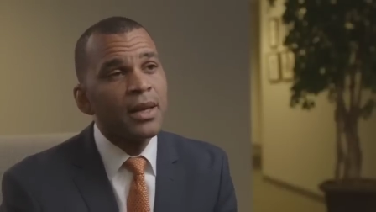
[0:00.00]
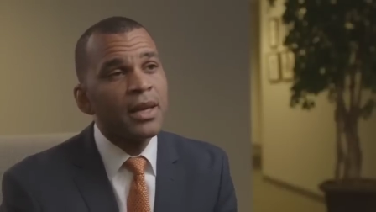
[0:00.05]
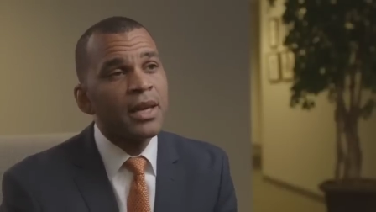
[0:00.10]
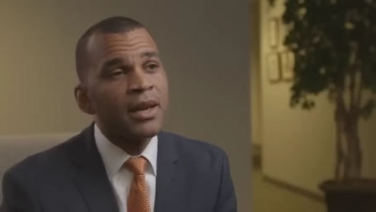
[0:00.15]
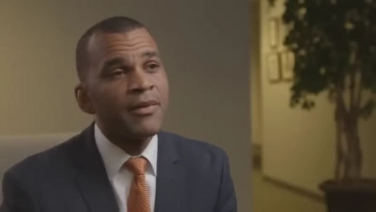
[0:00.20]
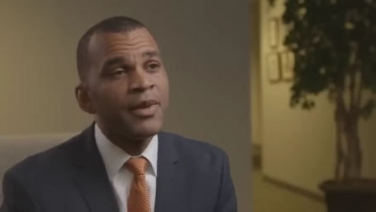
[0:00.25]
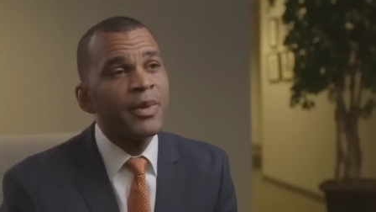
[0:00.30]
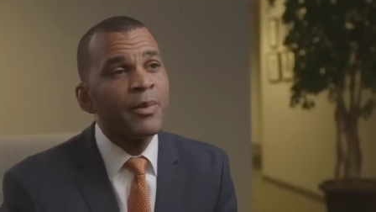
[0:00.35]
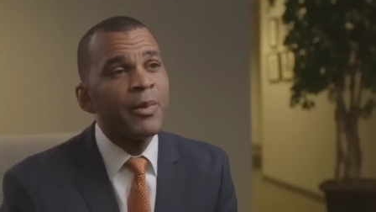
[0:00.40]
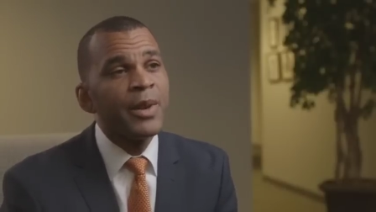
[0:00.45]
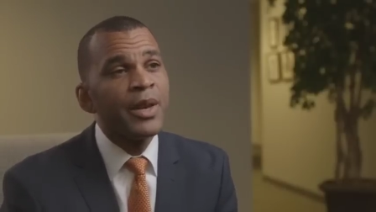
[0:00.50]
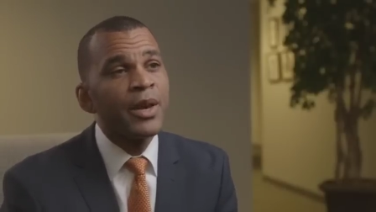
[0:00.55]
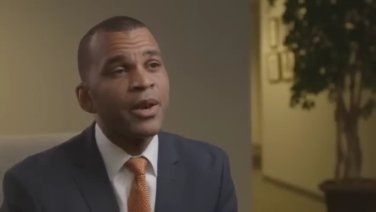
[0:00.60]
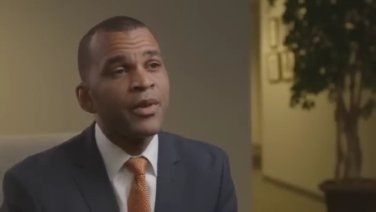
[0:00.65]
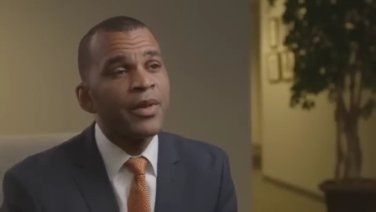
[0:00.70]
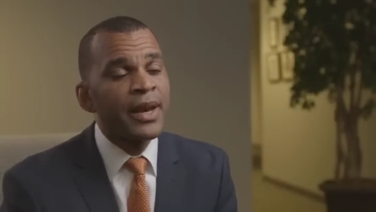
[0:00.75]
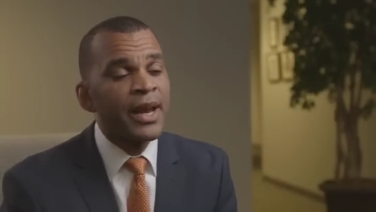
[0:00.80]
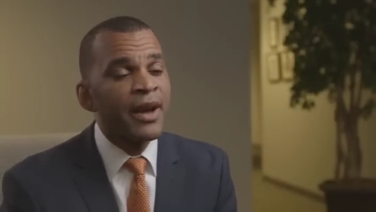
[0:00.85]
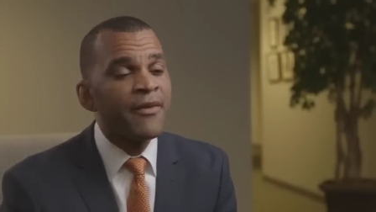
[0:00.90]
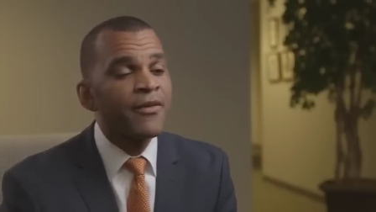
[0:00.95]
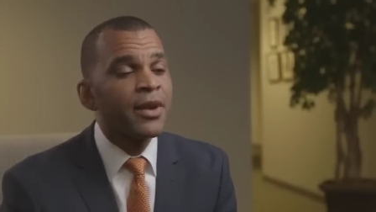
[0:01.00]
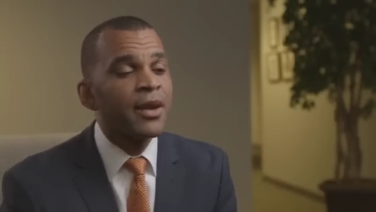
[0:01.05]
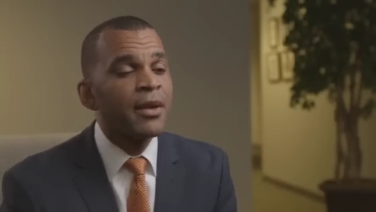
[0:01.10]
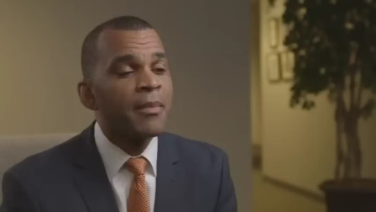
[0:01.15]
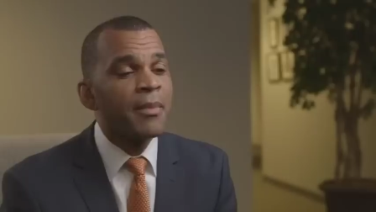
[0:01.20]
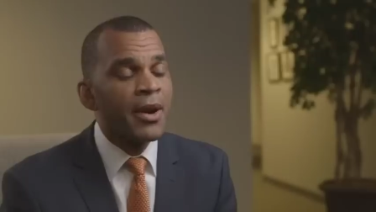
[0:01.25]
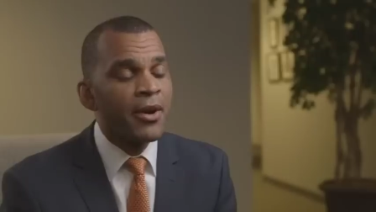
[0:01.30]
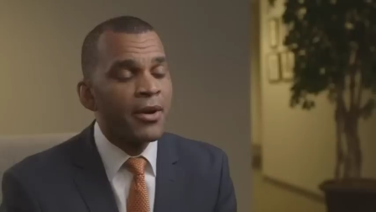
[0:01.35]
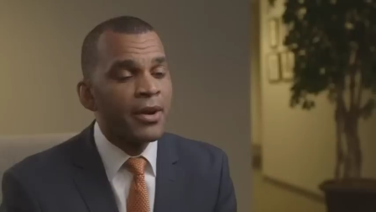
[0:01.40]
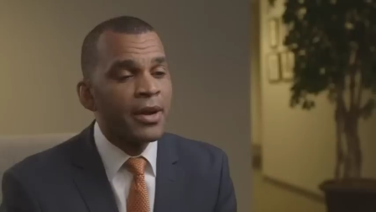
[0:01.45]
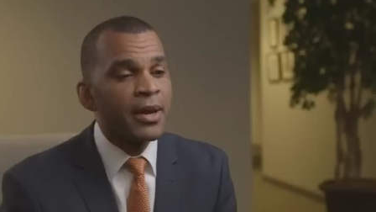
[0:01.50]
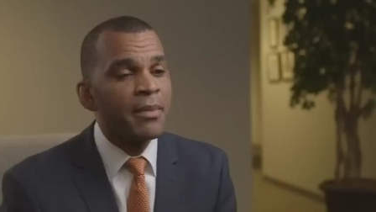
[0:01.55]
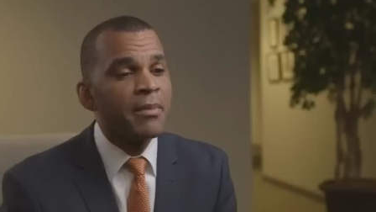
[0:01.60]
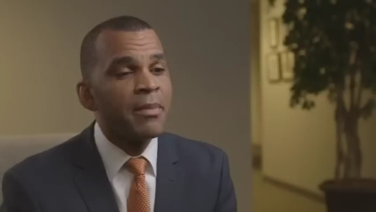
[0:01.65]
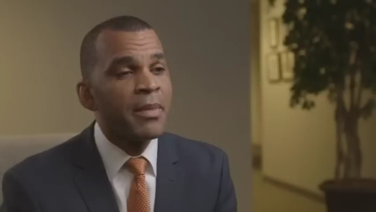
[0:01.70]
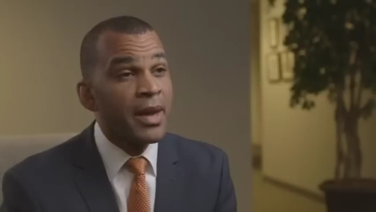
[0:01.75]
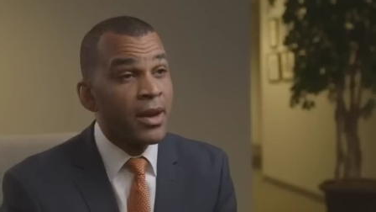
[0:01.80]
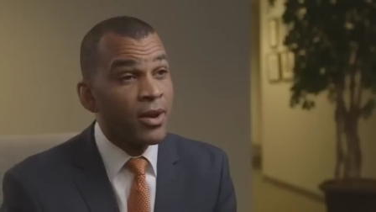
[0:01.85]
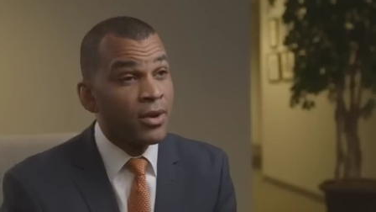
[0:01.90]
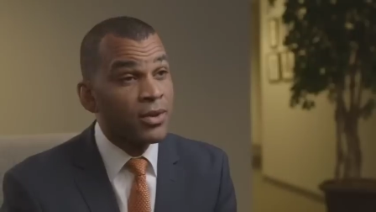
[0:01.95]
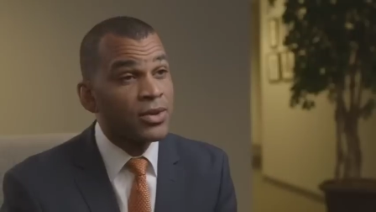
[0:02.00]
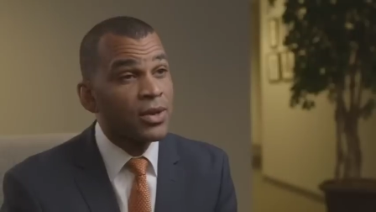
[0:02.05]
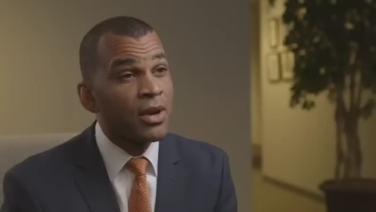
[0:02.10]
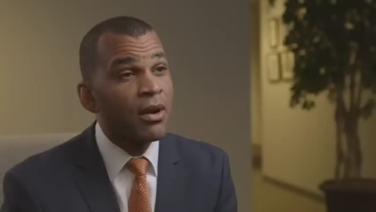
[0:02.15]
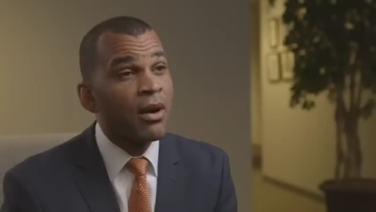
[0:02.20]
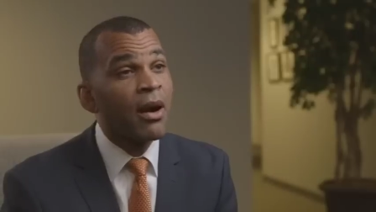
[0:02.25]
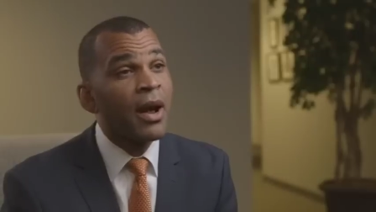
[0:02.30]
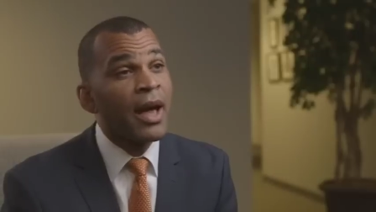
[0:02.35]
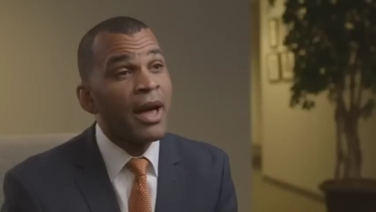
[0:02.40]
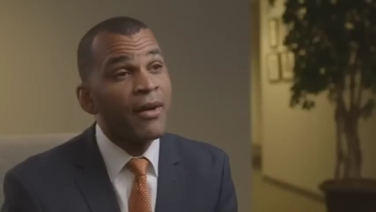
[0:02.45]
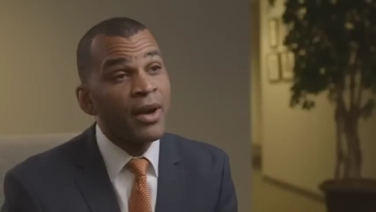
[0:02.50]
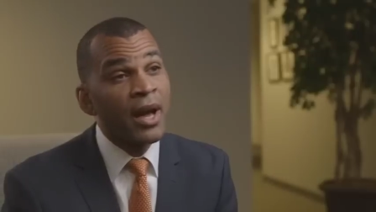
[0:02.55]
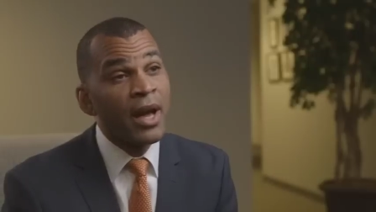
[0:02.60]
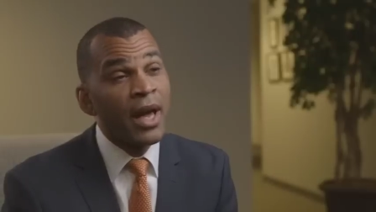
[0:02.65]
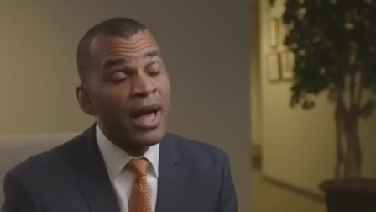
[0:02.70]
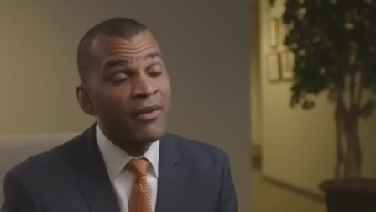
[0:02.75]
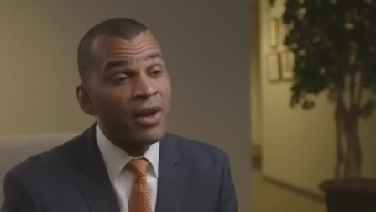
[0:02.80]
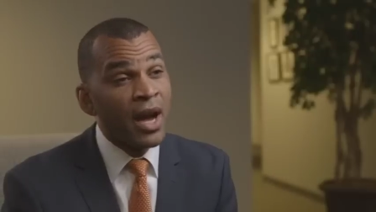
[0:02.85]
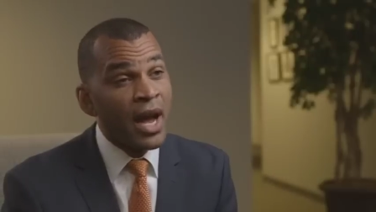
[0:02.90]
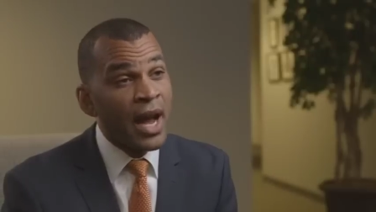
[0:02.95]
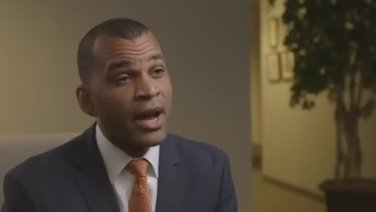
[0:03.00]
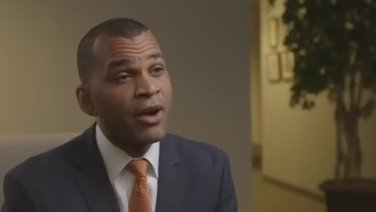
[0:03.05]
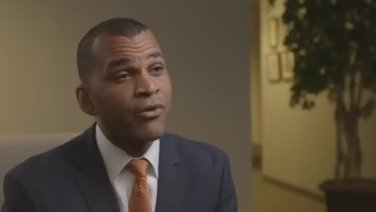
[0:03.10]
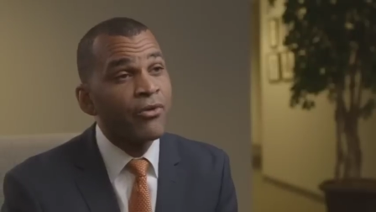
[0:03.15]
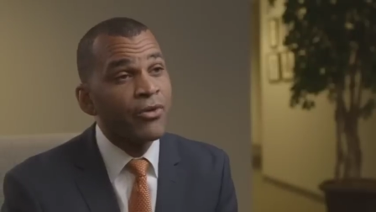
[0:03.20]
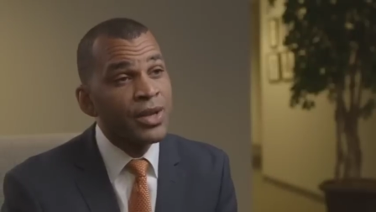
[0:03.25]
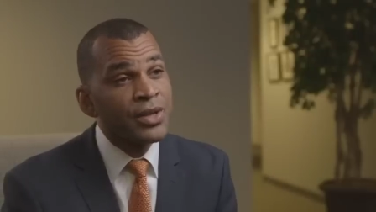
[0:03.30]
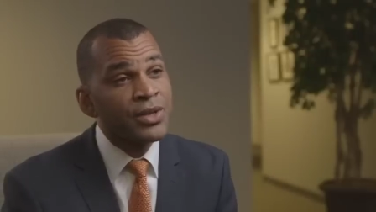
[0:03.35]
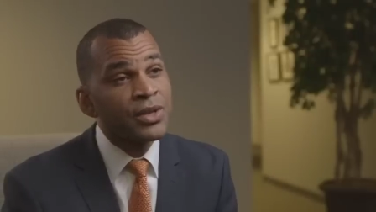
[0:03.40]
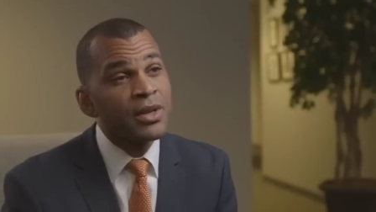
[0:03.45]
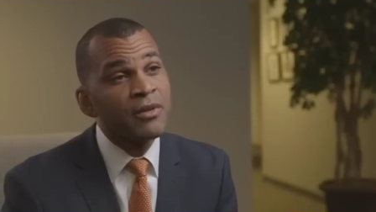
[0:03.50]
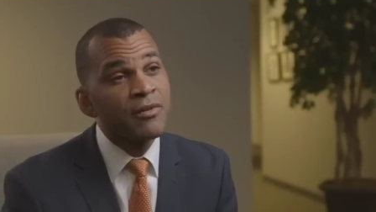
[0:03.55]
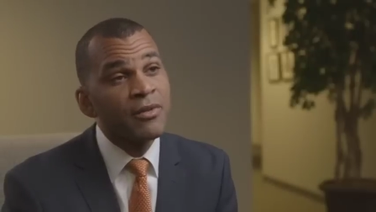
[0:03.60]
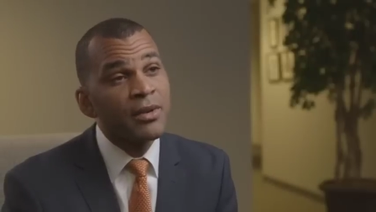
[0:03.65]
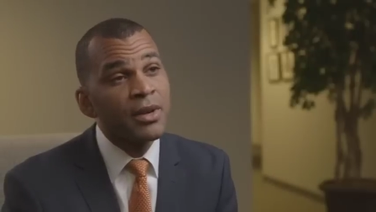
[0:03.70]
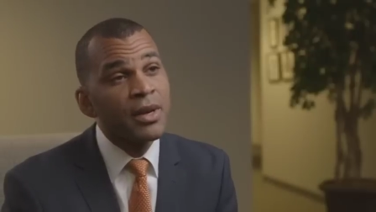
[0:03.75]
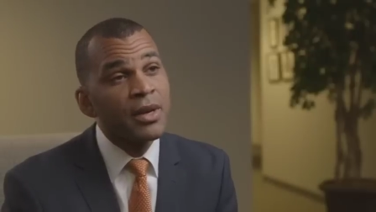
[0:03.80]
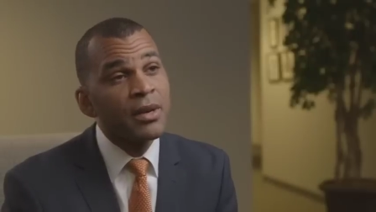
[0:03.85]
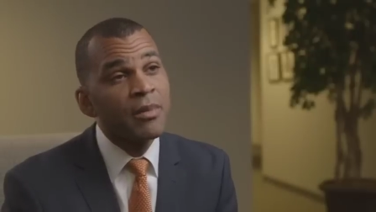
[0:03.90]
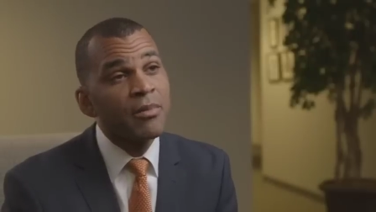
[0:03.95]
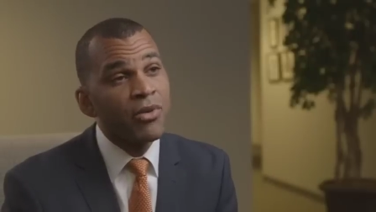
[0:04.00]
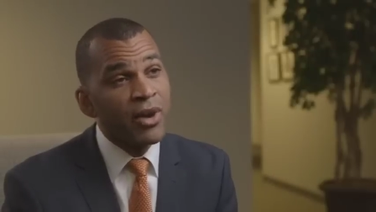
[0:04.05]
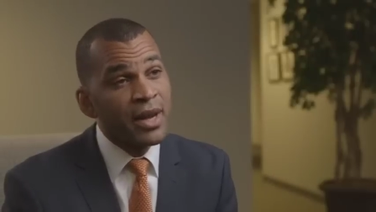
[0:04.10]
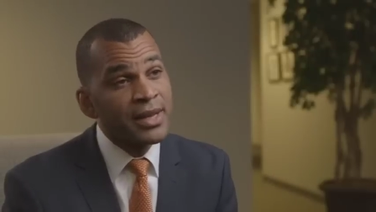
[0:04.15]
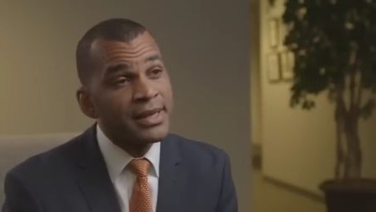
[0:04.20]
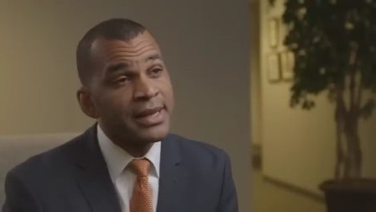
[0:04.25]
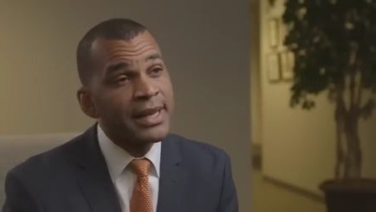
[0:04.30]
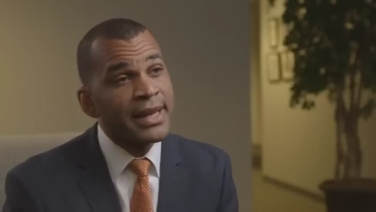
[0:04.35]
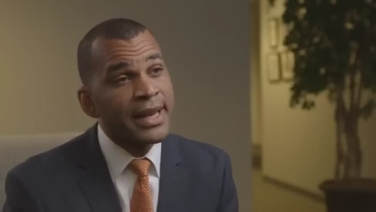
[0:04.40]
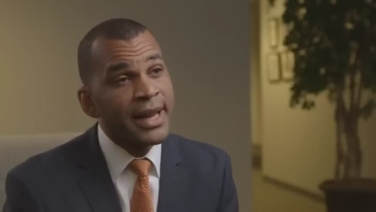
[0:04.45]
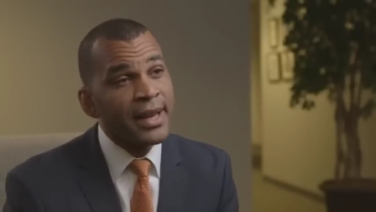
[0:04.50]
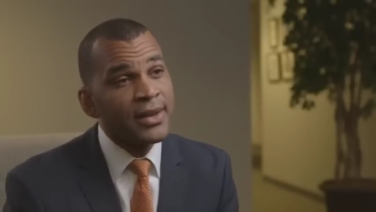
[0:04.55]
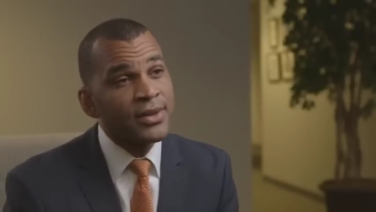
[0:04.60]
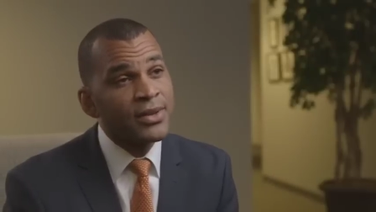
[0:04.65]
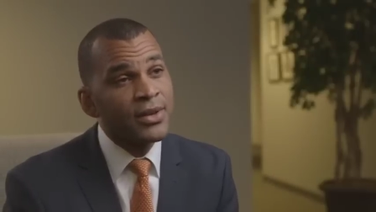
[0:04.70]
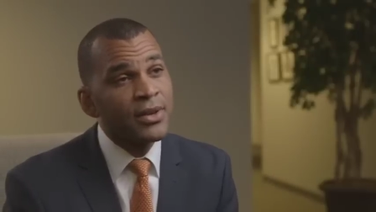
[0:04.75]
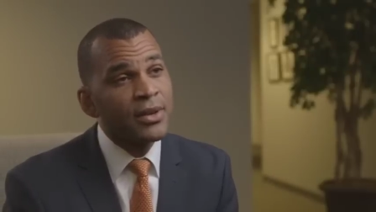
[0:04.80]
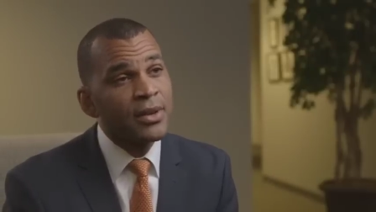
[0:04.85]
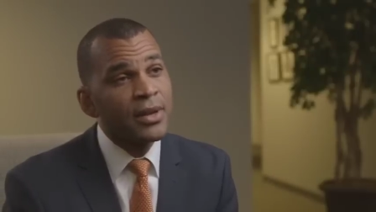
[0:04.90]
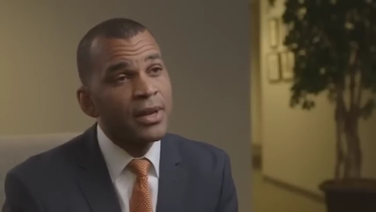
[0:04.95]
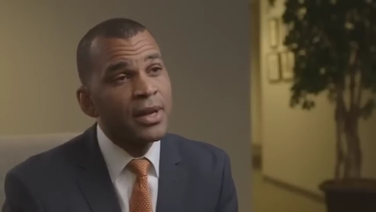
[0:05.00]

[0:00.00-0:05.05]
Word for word: Given that we know that African American males are, have, a, have a higher risk of prostate cancer,